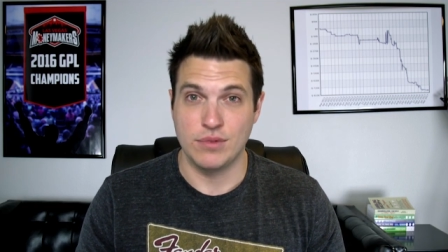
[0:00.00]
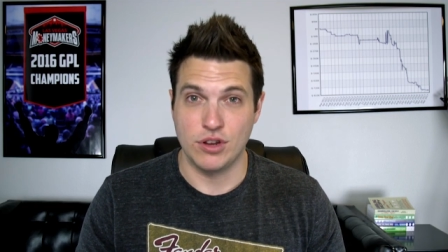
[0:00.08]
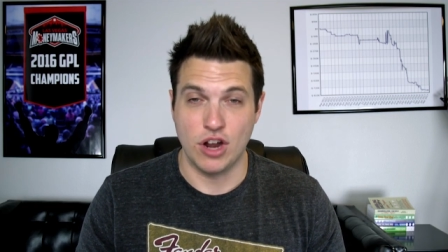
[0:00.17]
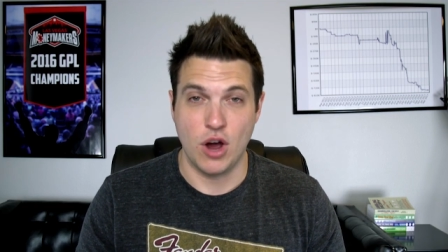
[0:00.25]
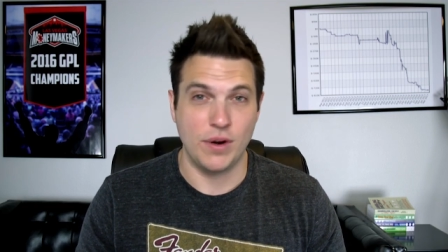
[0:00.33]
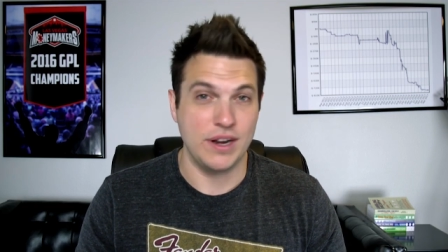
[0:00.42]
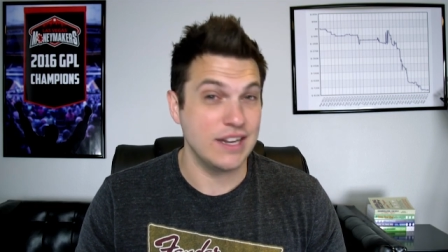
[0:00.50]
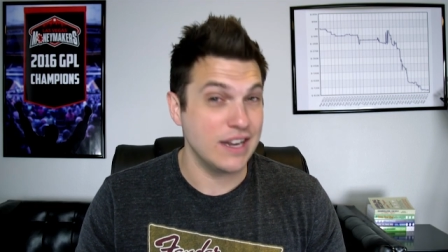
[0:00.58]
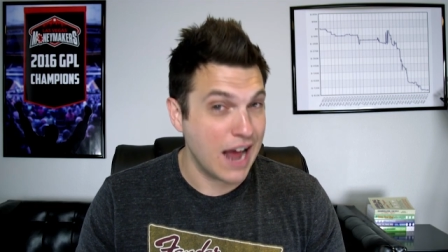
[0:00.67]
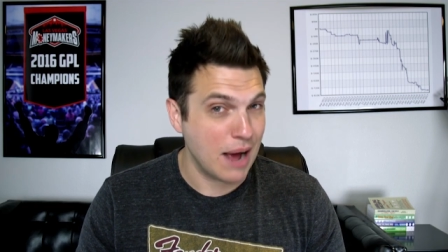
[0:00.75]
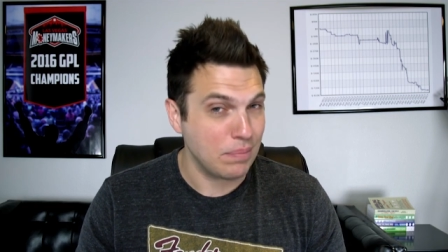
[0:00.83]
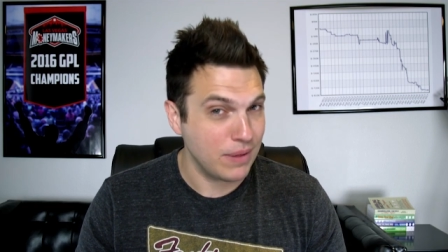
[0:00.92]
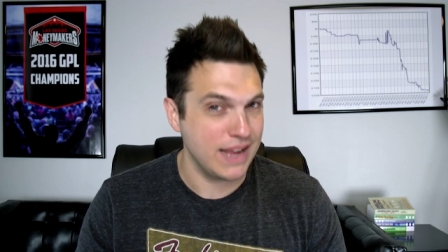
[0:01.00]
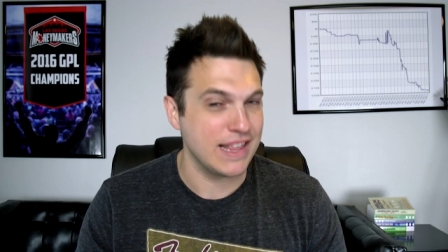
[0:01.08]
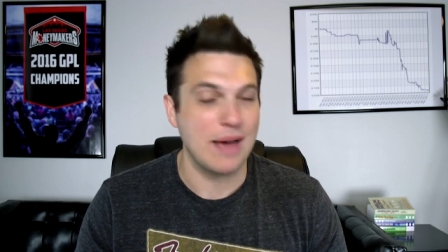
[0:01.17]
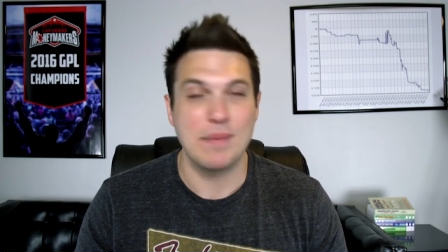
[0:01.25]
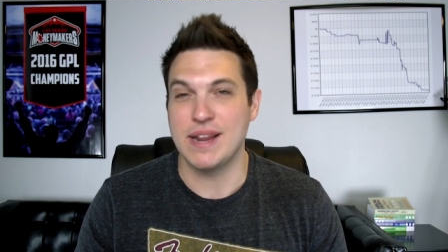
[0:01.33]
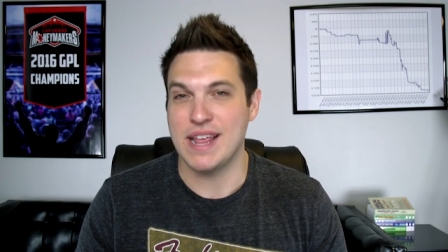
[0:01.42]
You know, and he did not play
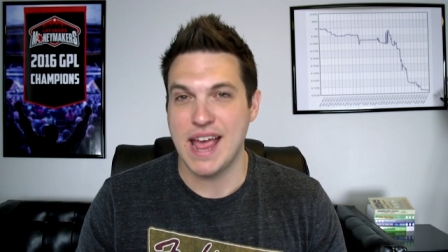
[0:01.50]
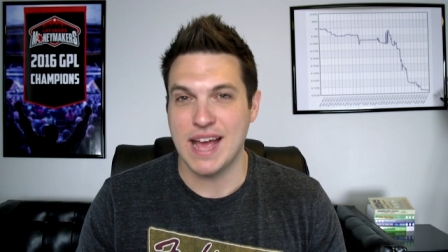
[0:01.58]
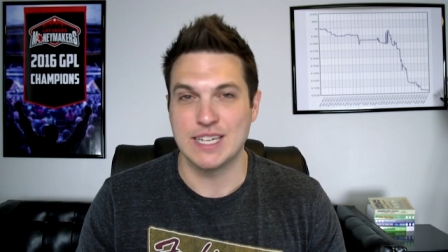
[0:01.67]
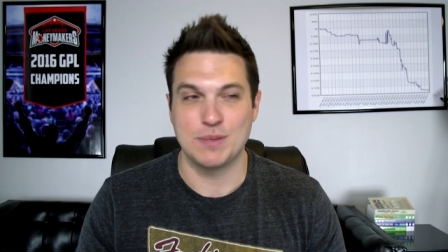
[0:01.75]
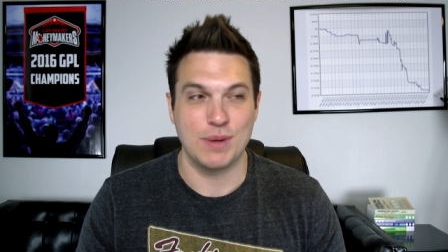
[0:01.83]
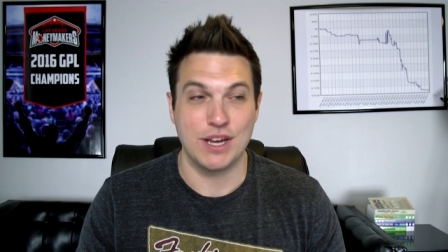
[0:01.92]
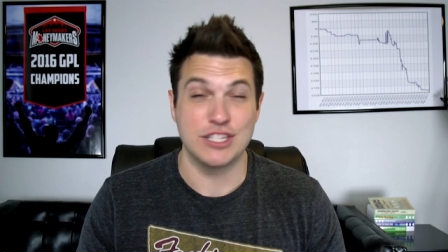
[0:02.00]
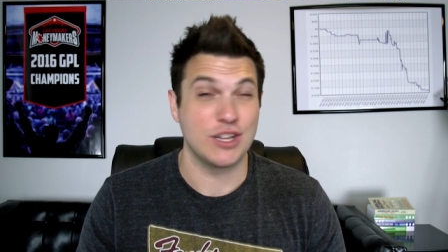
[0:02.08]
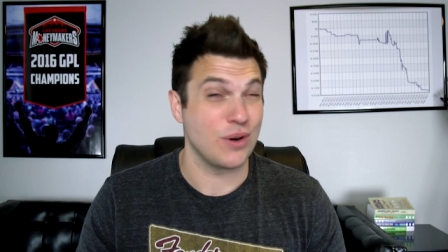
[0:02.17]
that many hands because